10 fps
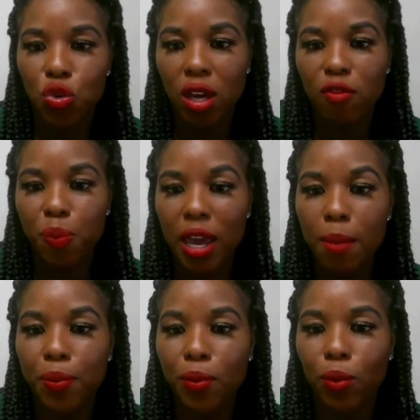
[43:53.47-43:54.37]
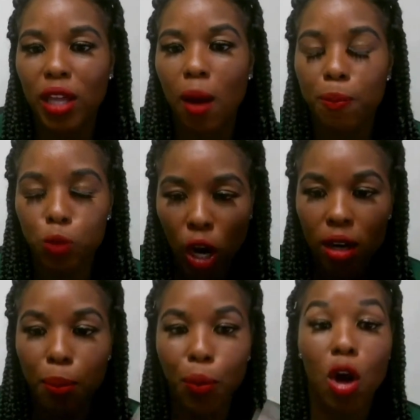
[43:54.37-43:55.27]
So you give people without
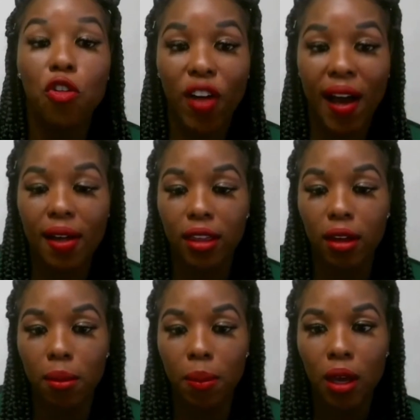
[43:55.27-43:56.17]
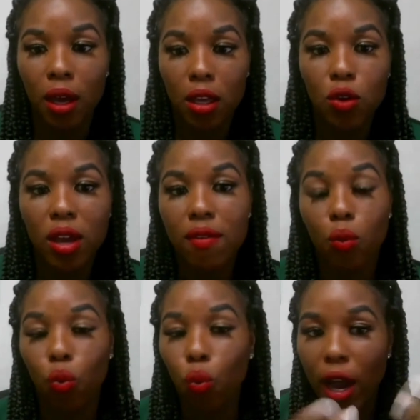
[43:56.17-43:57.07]
trying to profile them you
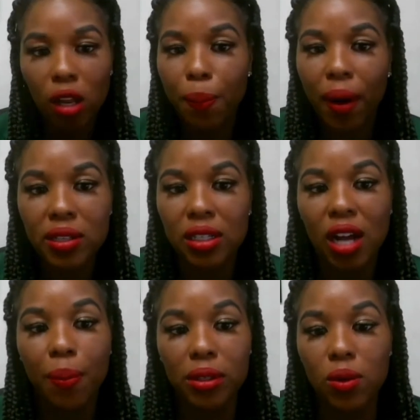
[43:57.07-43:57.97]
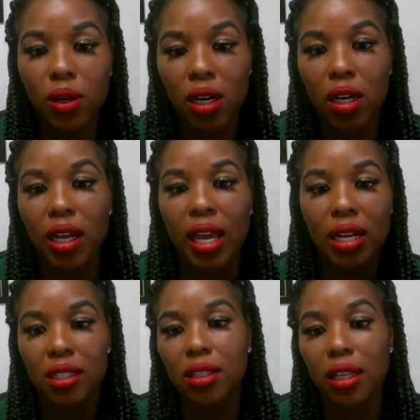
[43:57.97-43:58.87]
give a regular person an opportunity to
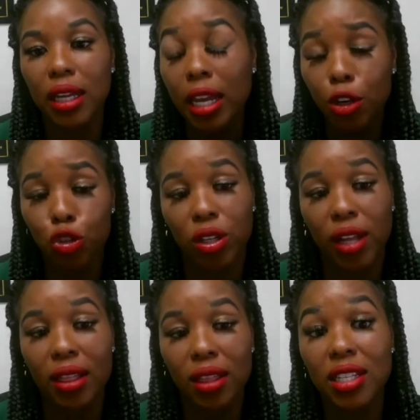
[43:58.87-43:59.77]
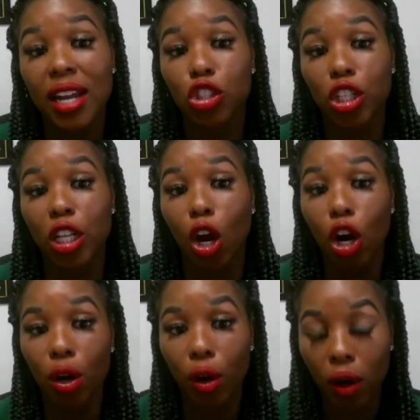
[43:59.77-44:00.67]
get into an industry like this and actually
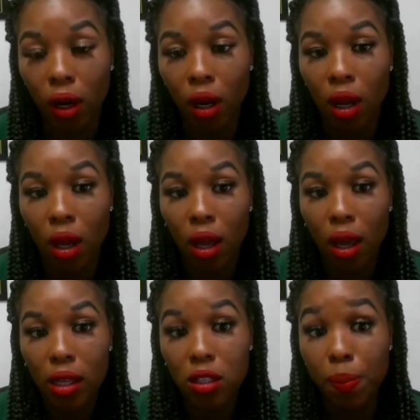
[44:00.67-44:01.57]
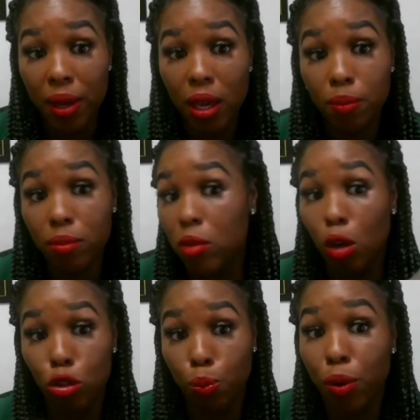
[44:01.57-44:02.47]
learn to be
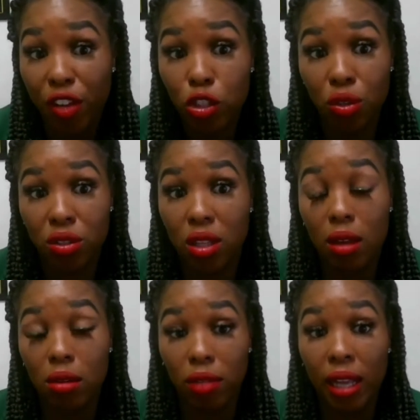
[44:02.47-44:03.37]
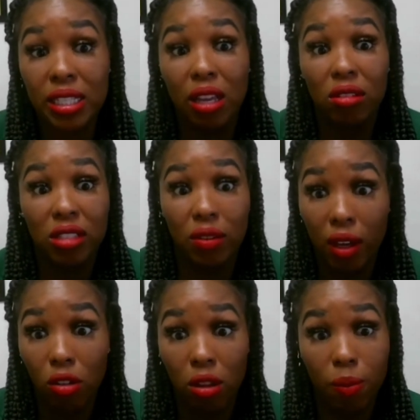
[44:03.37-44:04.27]
those professionals that they they see on
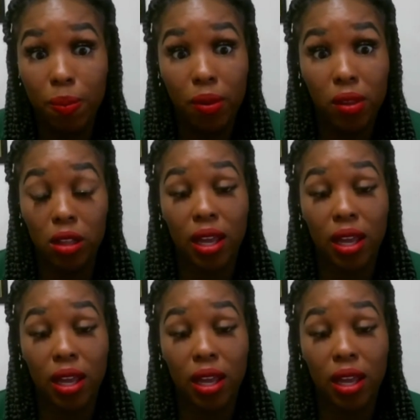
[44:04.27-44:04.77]
TV or the people